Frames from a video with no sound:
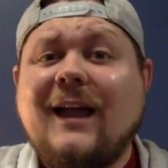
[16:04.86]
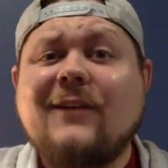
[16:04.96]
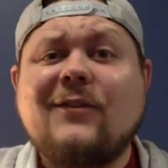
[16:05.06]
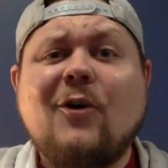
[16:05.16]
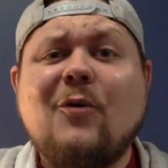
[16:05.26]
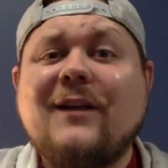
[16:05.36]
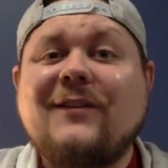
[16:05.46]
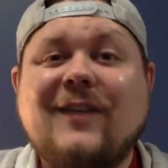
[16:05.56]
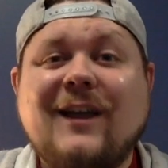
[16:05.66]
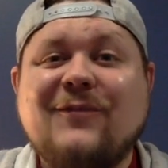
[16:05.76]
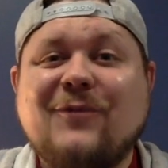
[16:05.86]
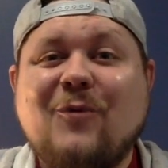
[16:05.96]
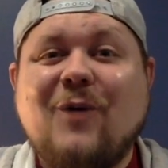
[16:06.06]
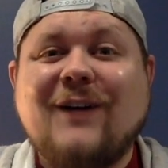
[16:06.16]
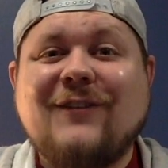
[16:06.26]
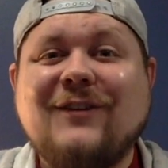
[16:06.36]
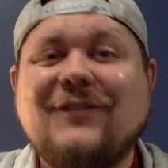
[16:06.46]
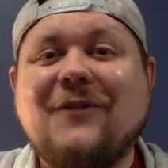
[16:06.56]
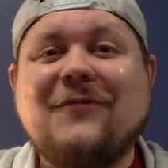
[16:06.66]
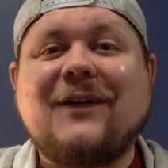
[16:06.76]
Hey, as always, thanks for
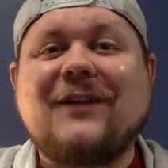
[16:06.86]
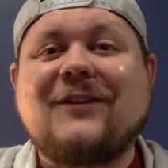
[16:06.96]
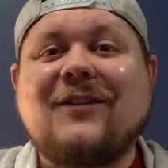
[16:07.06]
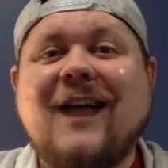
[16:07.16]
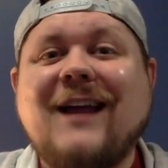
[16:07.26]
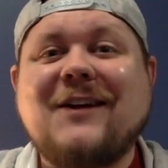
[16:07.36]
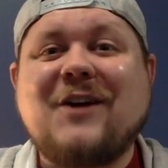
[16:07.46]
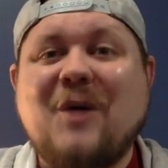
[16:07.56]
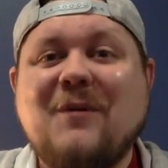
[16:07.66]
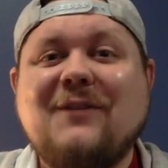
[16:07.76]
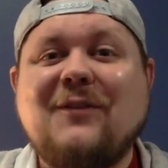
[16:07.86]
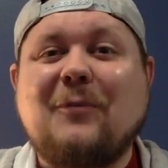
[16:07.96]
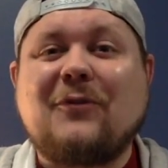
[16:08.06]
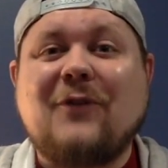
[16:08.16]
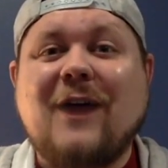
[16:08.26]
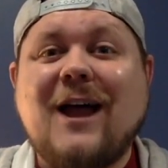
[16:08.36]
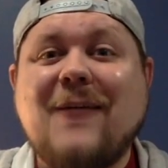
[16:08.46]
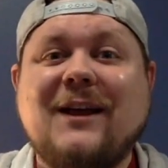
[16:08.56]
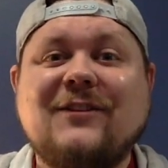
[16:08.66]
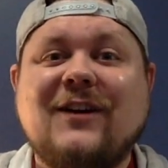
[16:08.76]
watching. Don't forget to like, comment,
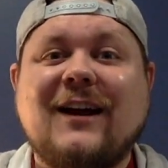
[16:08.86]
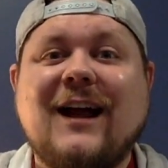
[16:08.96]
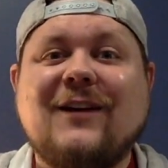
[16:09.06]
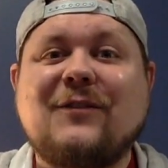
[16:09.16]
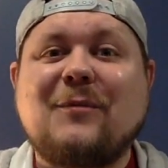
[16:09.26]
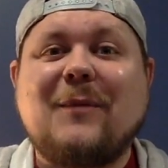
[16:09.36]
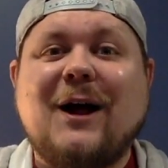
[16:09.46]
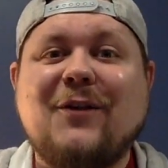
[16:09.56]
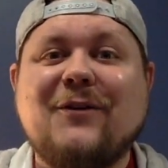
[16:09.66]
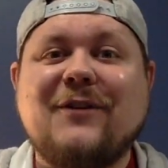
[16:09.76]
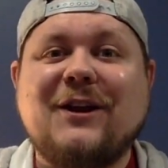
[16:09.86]
subscribe, and check out some of my other